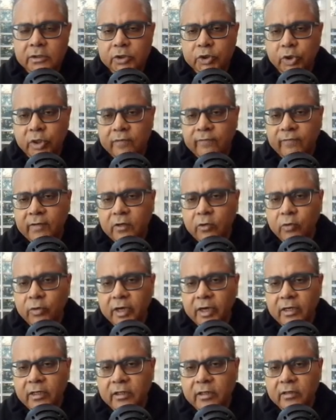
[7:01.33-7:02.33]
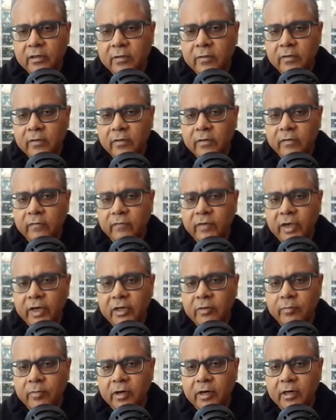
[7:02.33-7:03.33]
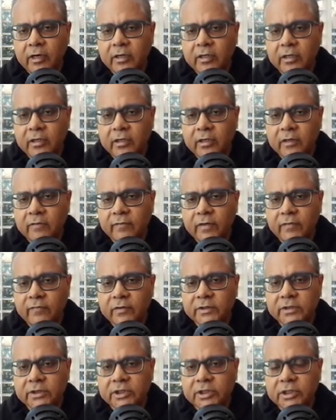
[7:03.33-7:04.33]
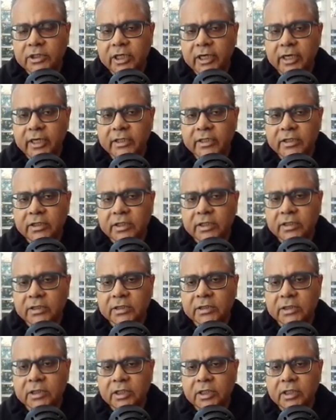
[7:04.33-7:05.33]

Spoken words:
So if we look at the weight part here, we will see that this